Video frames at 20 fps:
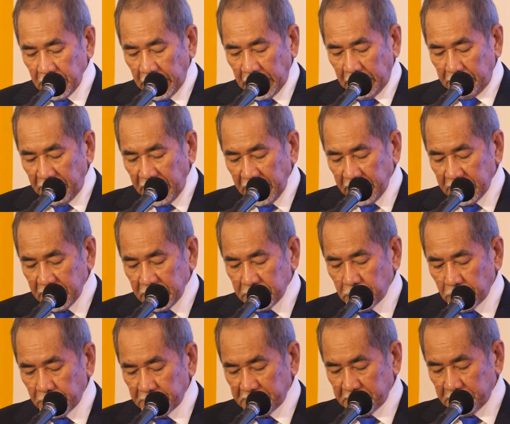among
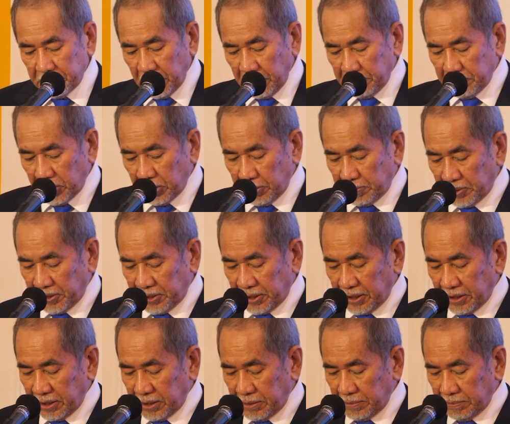
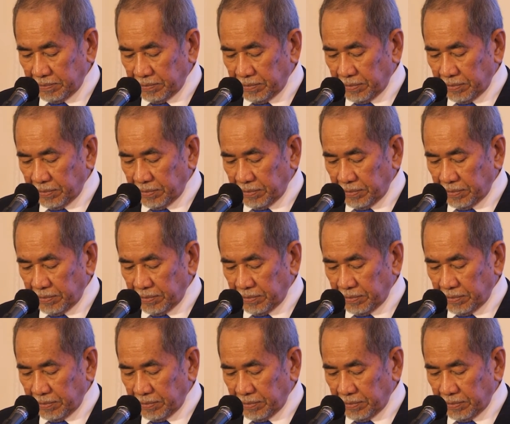entrepreneurs.